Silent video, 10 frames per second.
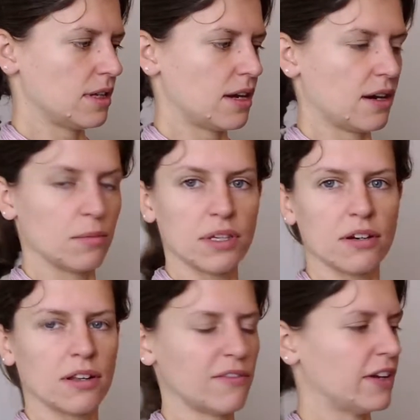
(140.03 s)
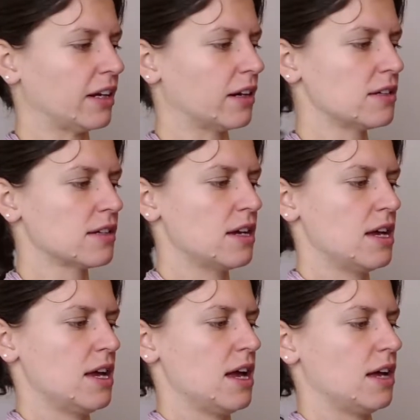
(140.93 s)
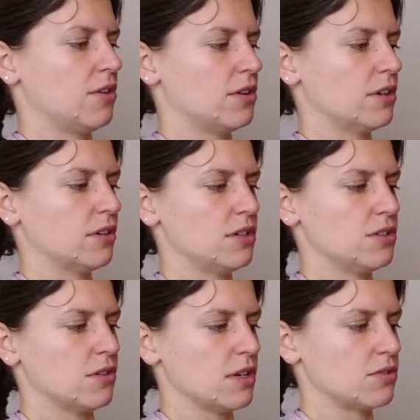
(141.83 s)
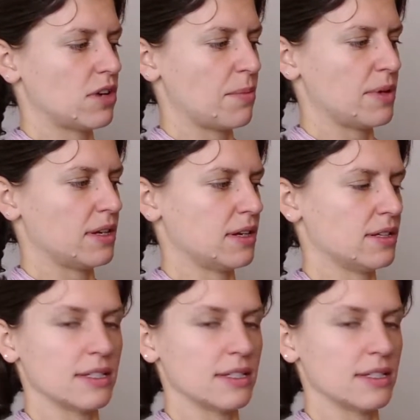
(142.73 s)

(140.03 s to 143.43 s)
the yarn with your other fingers, and all you're going to do is wrap it